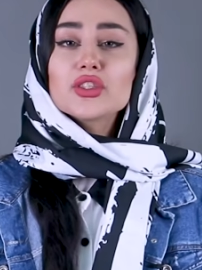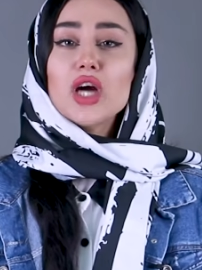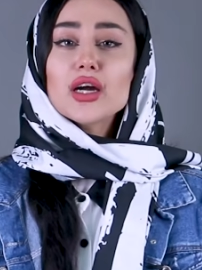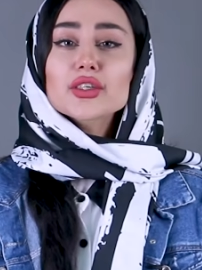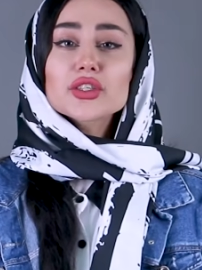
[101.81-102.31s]

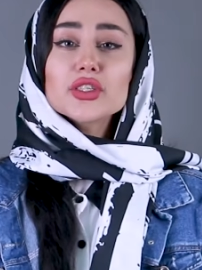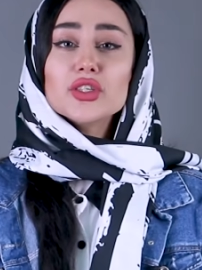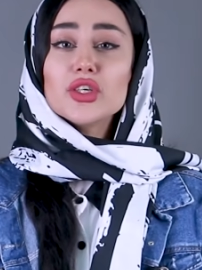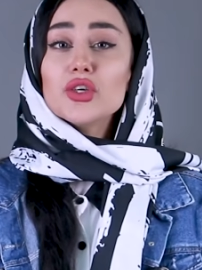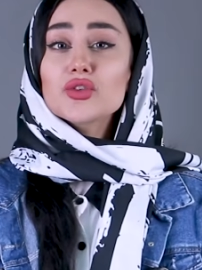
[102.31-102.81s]

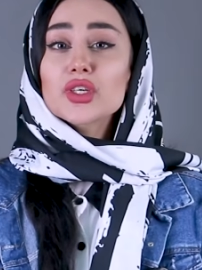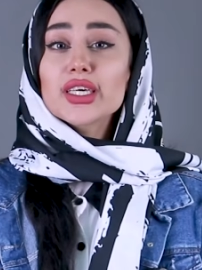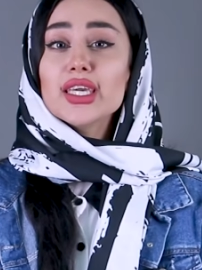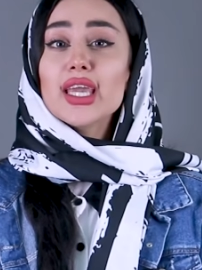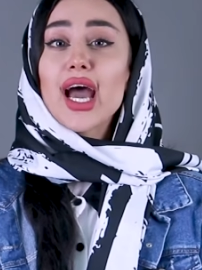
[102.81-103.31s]
doctors
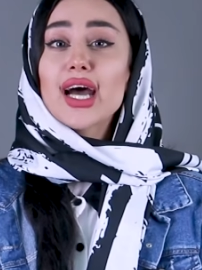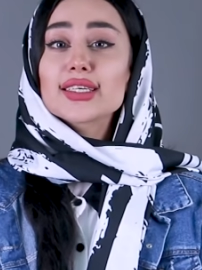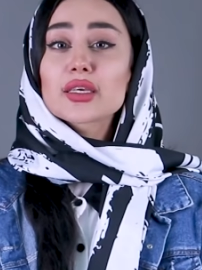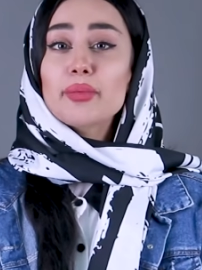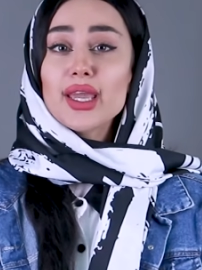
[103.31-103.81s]
usually
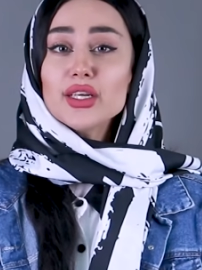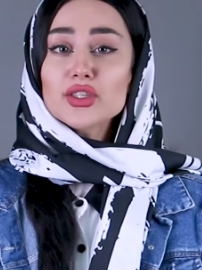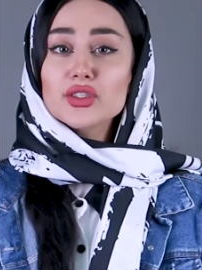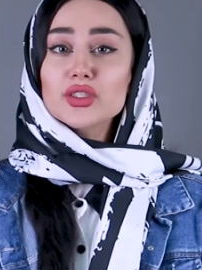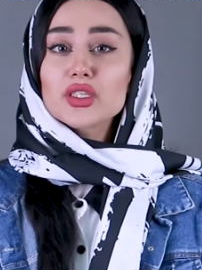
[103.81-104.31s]
ask
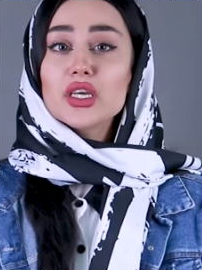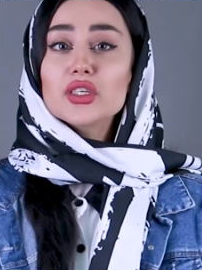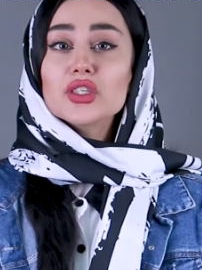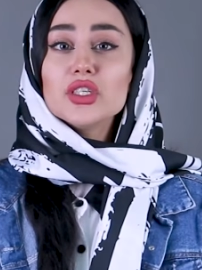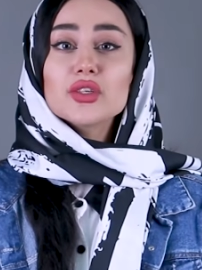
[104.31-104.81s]
patients
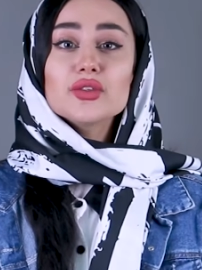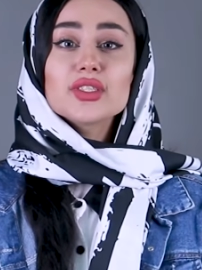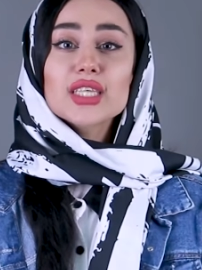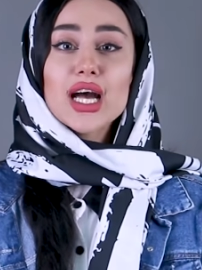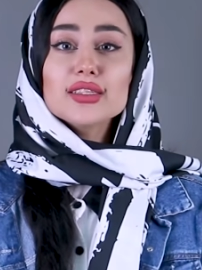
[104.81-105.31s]
to use
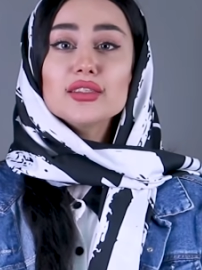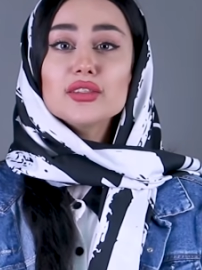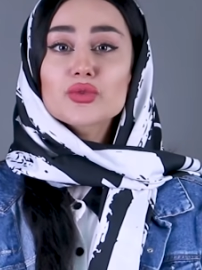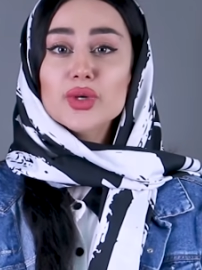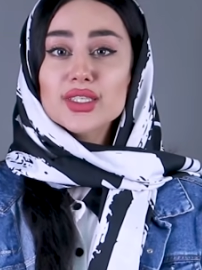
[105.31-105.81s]

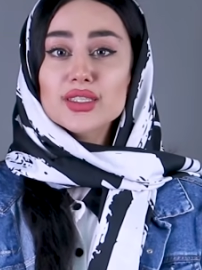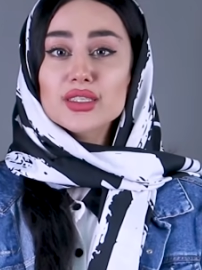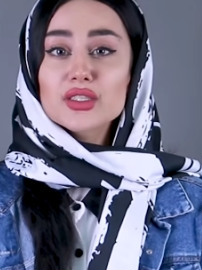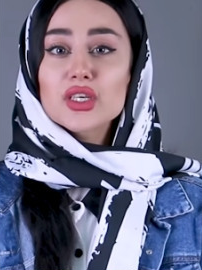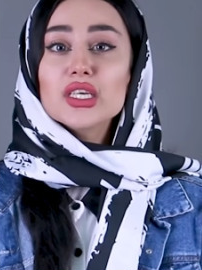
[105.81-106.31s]
saline
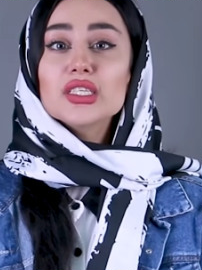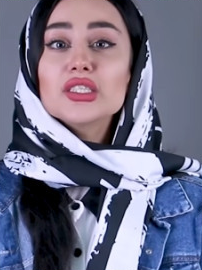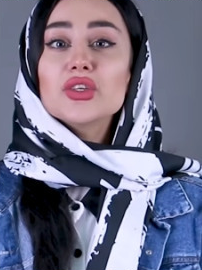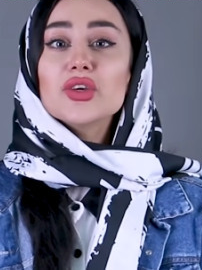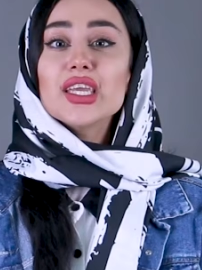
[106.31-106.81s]
rinses
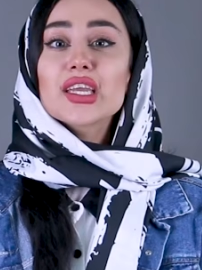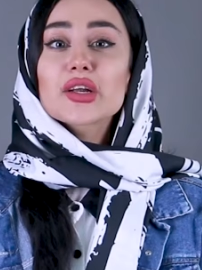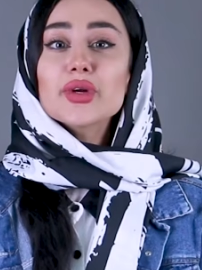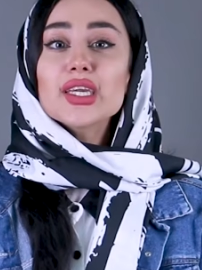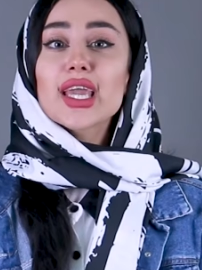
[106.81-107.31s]
to
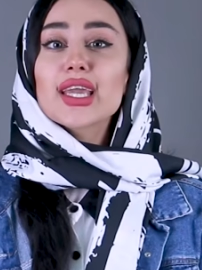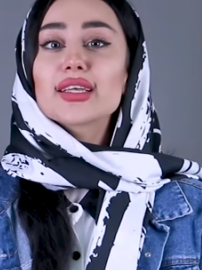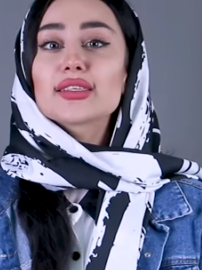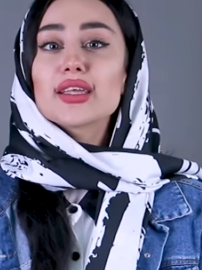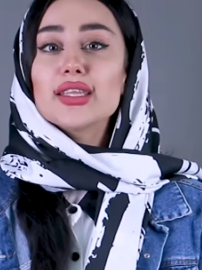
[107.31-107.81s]

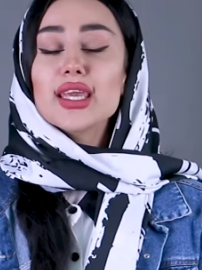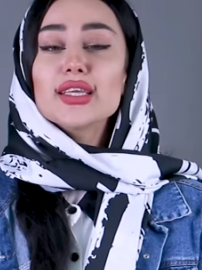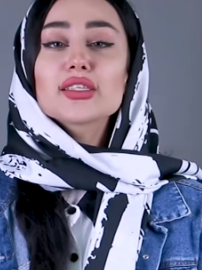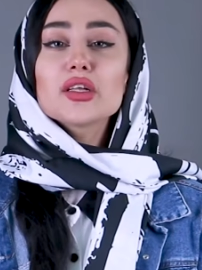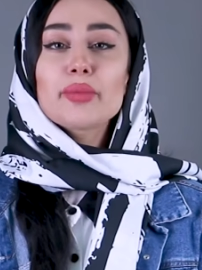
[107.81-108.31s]
irrigate the
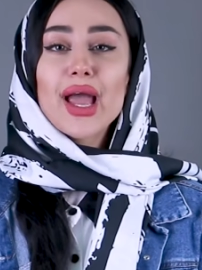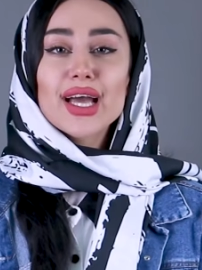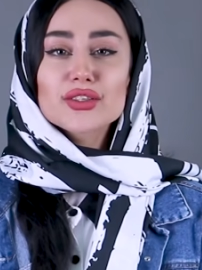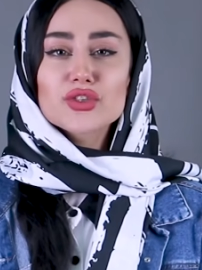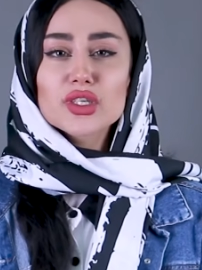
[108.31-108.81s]
nasal
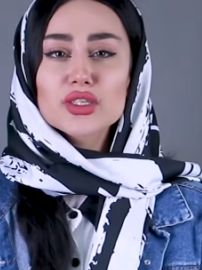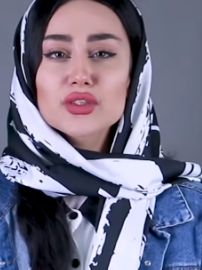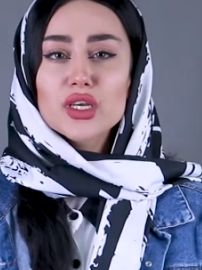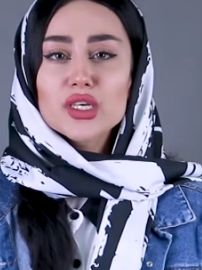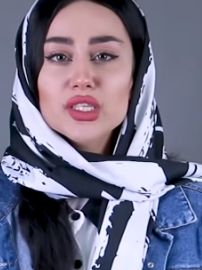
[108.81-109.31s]

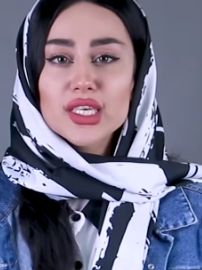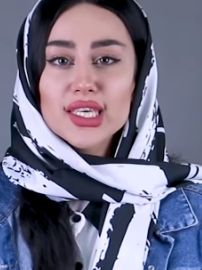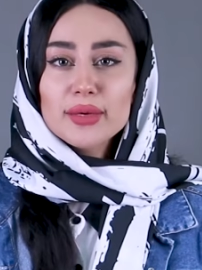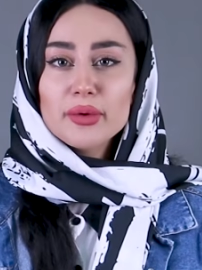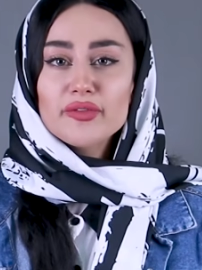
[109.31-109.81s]
passages to
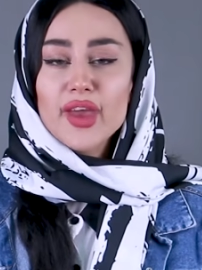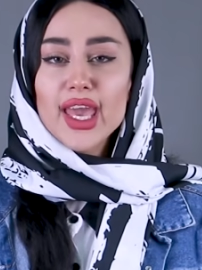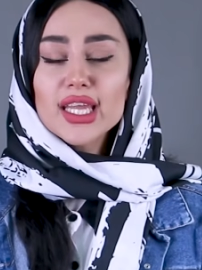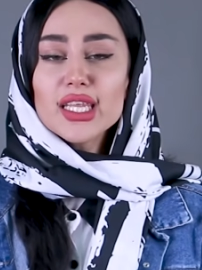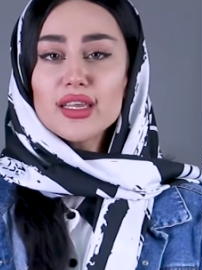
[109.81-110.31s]
keep off
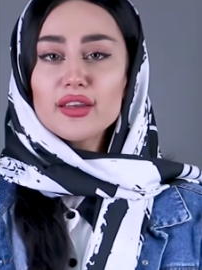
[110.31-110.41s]
any